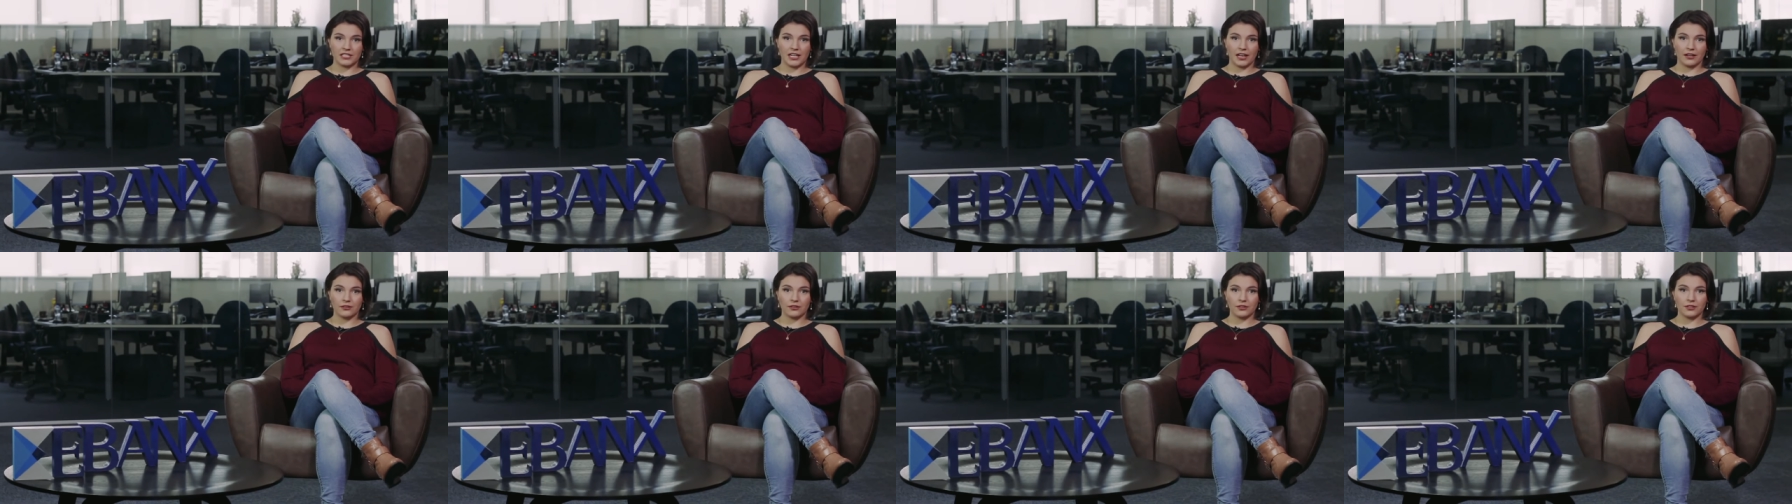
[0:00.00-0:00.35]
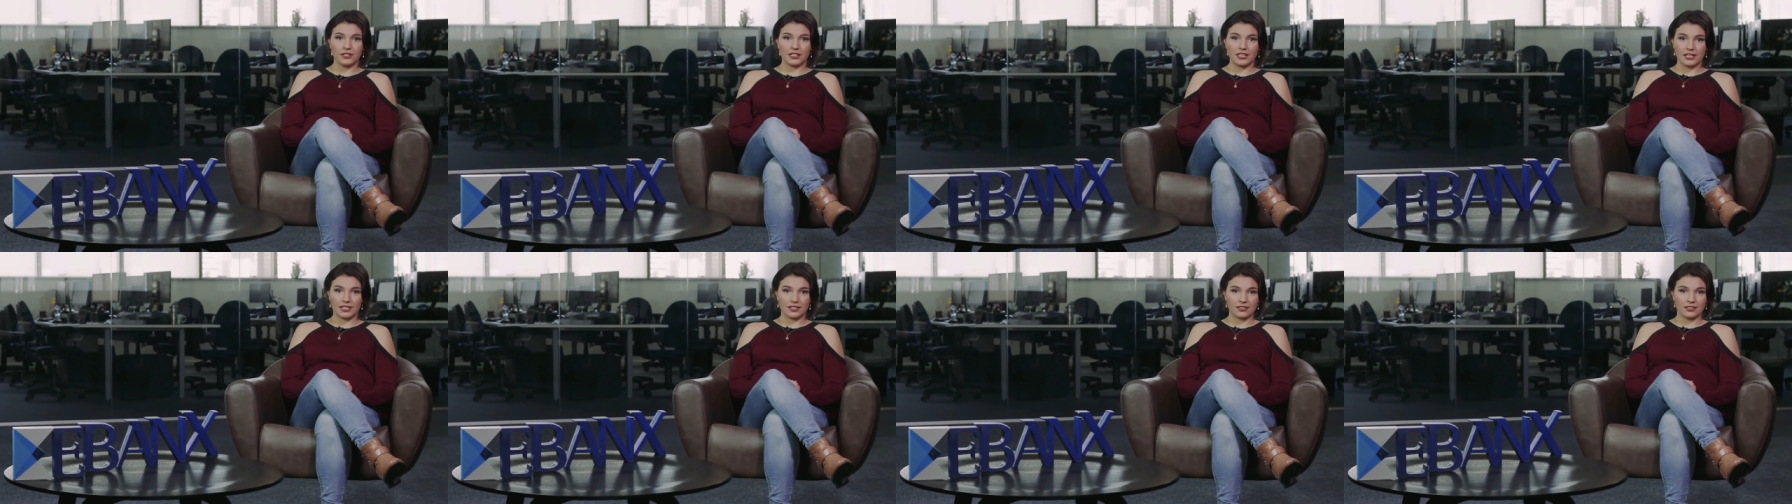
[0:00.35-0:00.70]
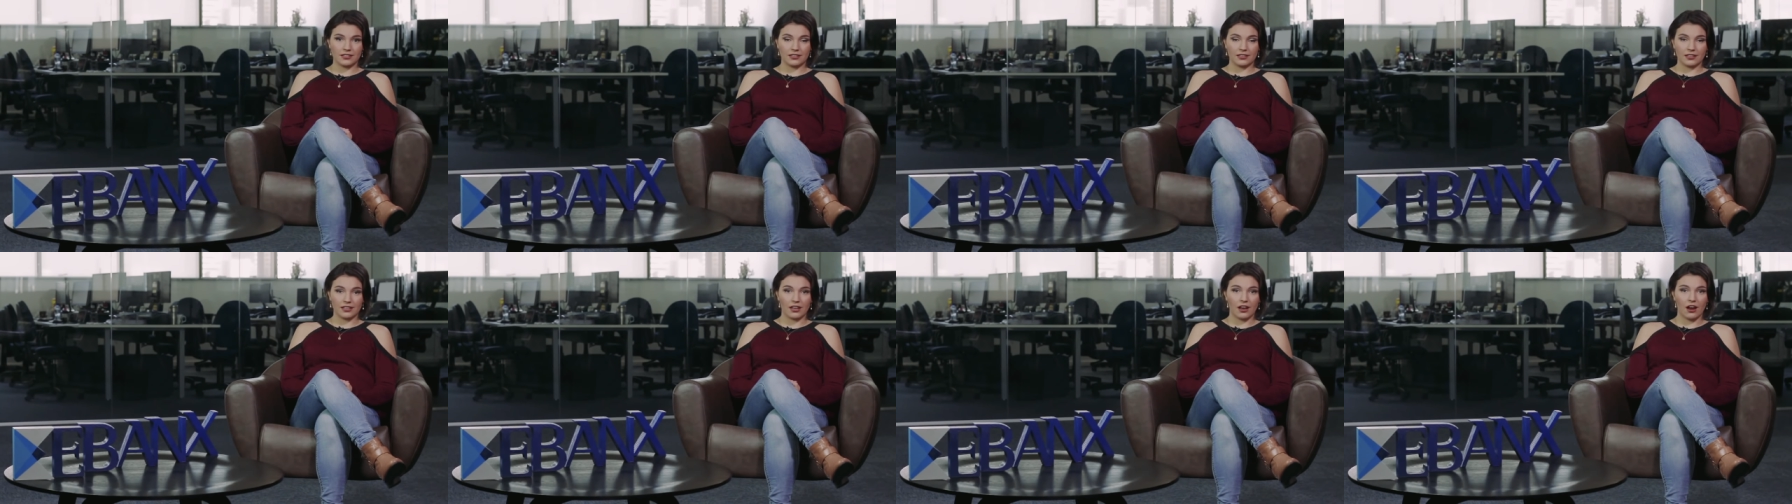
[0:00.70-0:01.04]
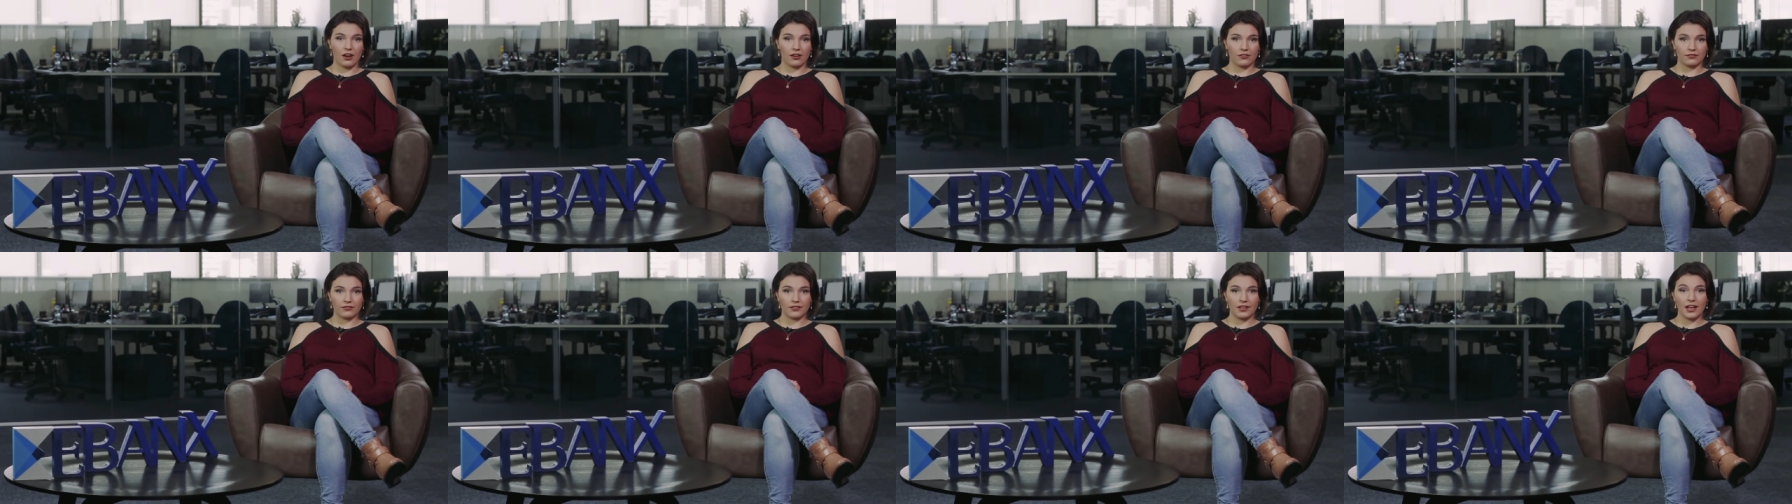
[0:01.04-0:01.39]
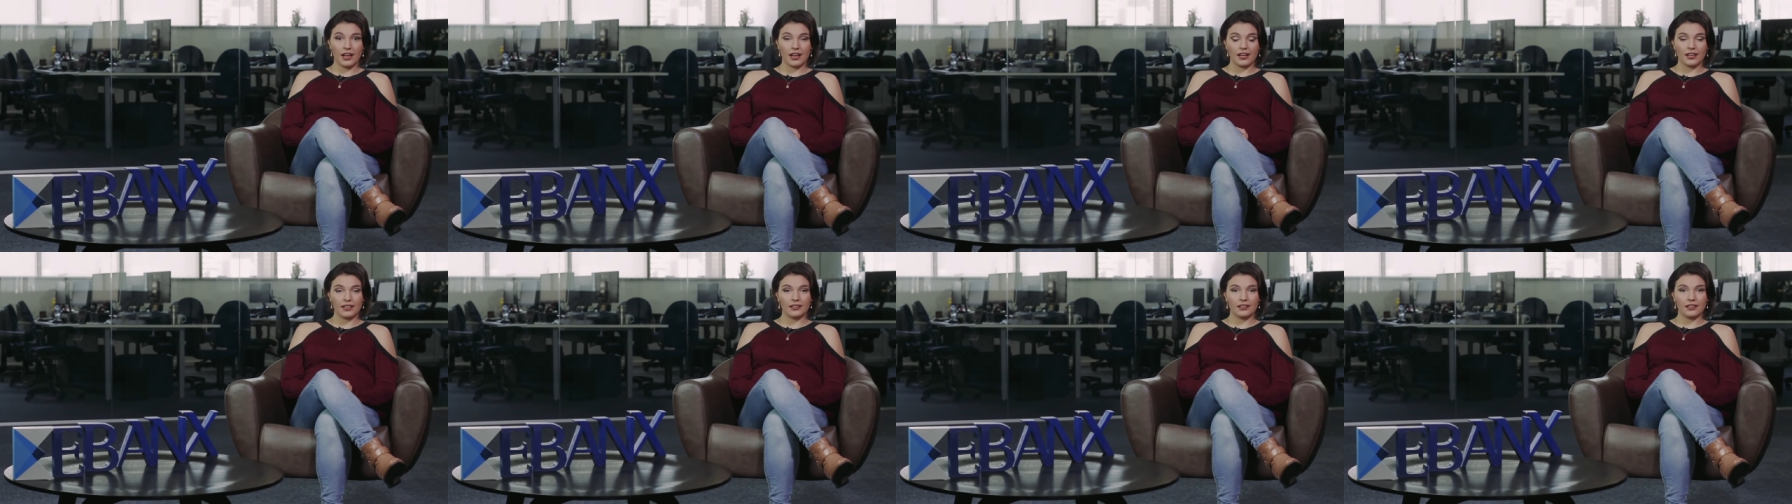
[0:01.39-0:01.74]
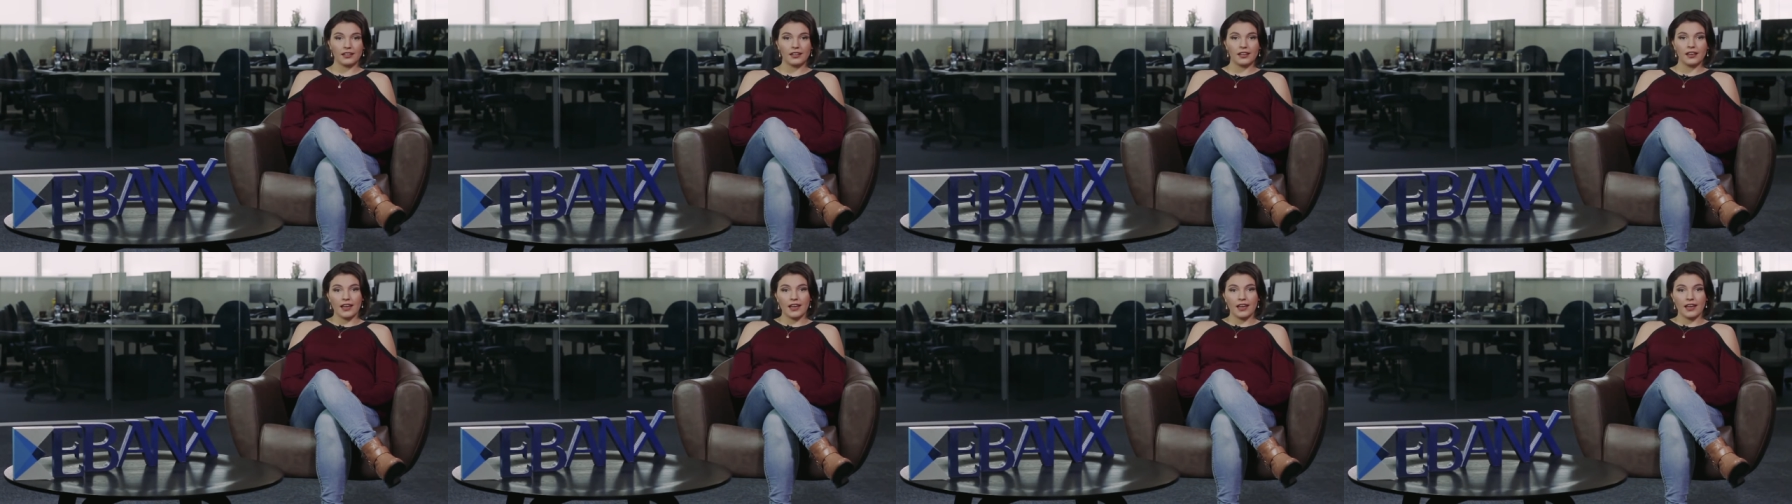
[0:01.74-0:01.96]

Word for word: downloaded instantly offline.